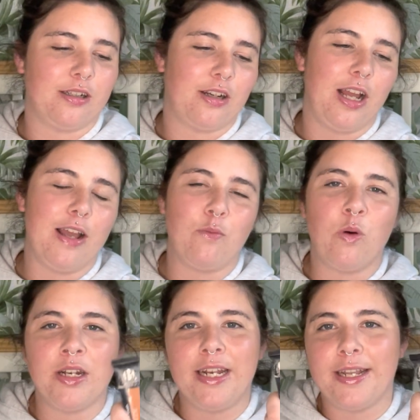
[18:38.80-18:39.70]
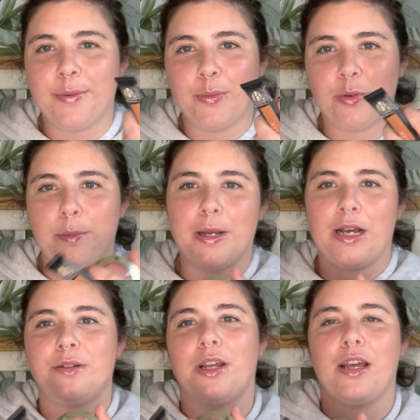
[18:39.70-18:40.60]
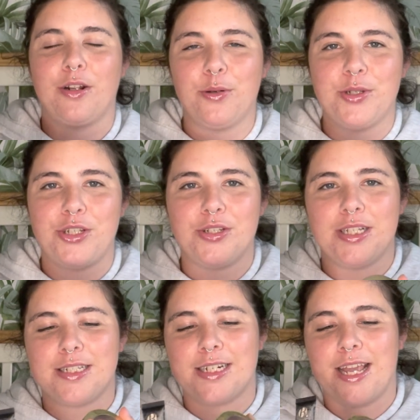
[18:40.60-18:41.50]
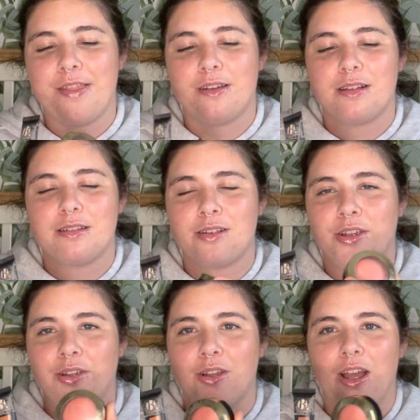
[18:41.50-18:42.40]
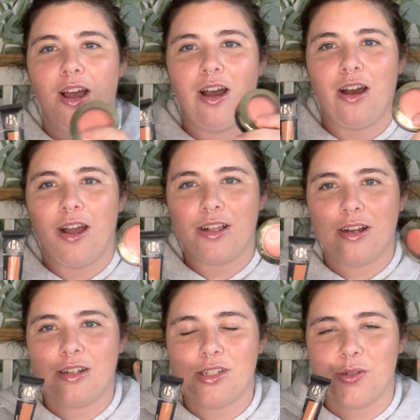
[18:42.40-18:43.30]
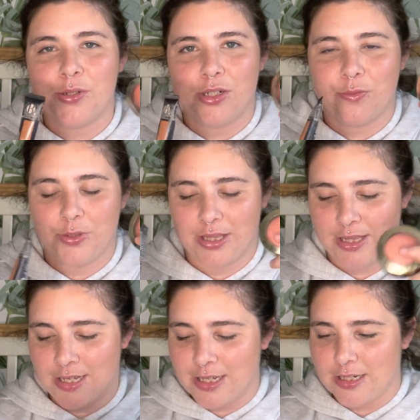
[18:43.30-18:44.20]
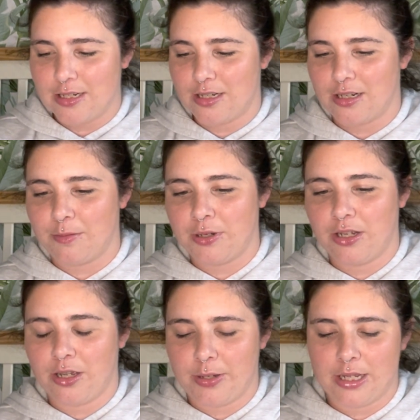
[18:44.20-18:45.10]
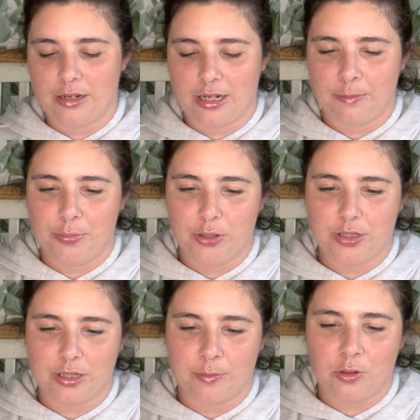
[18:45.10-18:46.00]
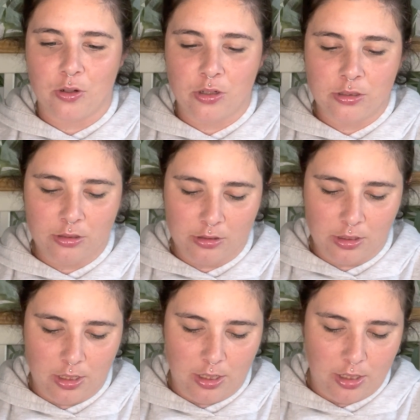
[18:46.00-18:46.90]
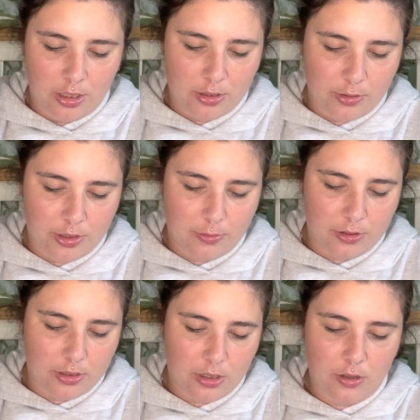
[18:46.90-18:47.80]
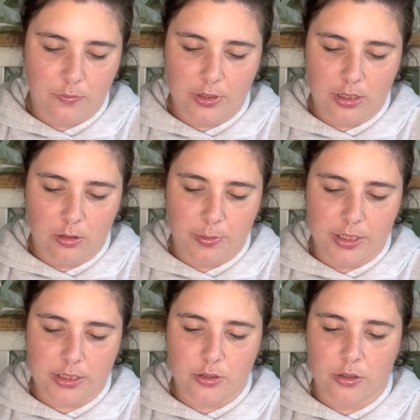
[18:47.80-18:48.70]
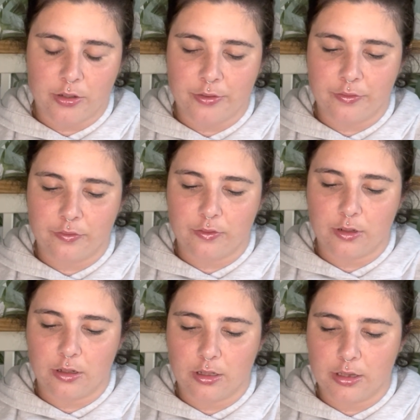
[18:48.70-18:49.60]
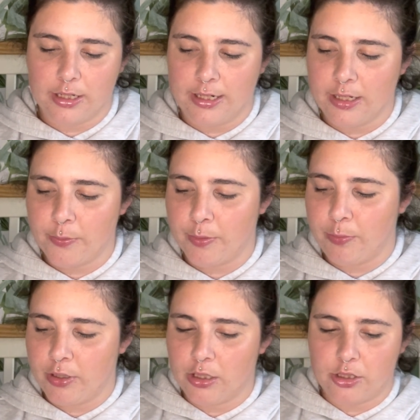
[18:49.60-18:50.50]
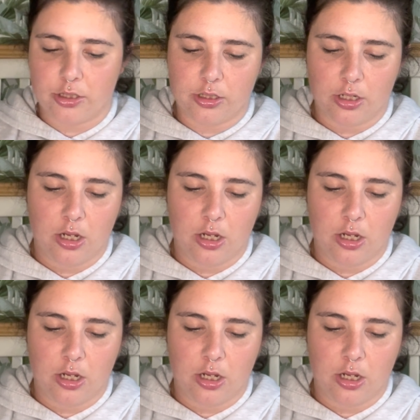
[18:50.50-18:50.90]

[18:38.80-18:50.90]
I have one liquid and one powder, and I always use these together, so I can't do a lot with that. I'm going to go ahead and put some on. So I just start off with a little bit of the liquid blush.